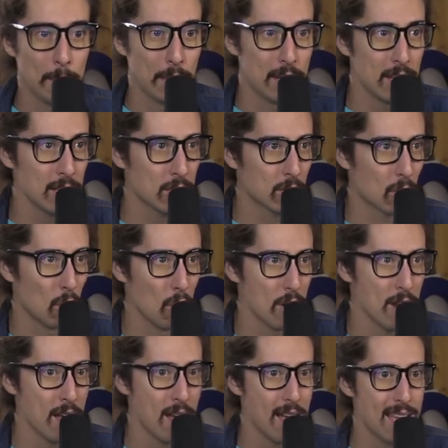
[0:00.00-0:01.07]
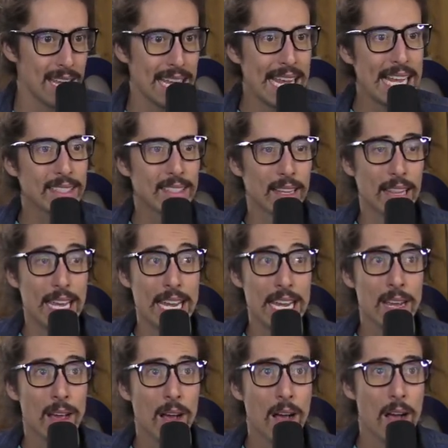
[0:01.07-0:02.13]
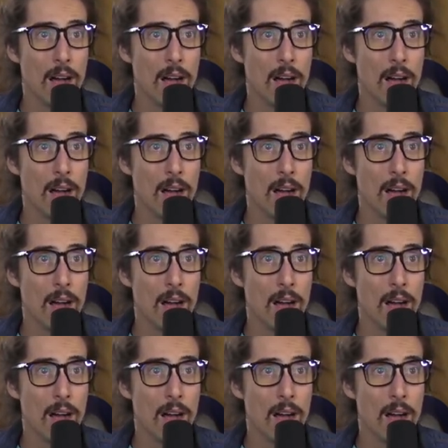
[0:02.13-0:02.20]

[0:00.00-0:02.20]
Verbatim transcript: but he scored easily